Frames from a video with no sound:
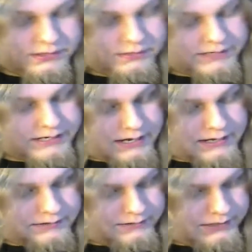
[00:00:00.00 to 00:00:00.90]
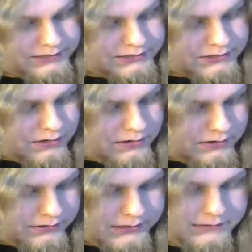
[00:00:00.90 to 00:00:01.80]
Here we got, this is
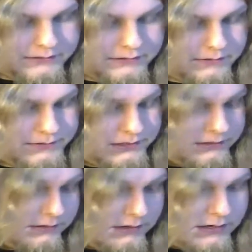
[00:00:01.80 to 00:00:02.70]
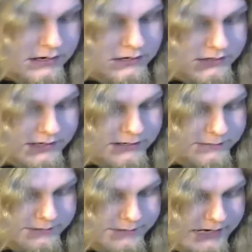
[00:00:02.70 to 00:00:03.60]
called, whoops, trying to
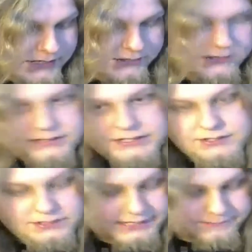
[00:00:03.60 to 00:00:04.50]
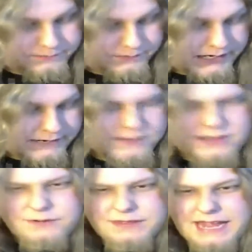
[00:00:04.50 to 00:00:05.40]
open the page. These are like, even
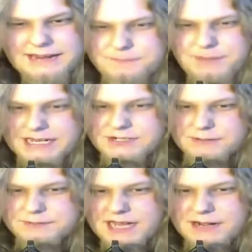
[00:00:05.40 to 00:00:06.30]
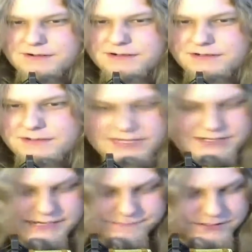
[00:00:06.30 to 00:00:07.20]
though that page rips out,
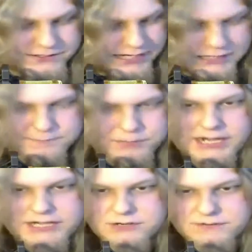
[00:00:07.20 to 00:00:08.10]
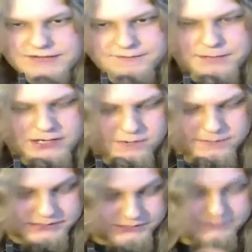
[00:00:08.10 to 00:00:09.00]
it feels like it's brand new and never been
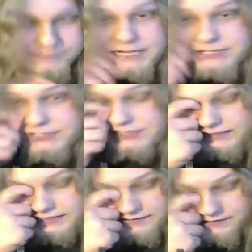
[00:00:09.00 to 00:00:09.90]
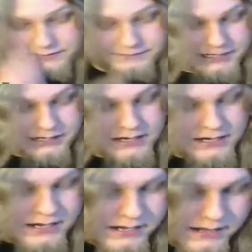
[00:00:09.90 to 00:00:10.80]
opened. So the pages stick together a little bit.
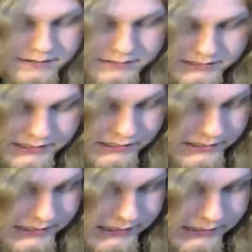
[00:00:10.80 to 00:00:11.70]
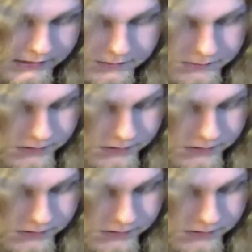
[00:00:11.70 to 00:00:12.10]
The Tontine,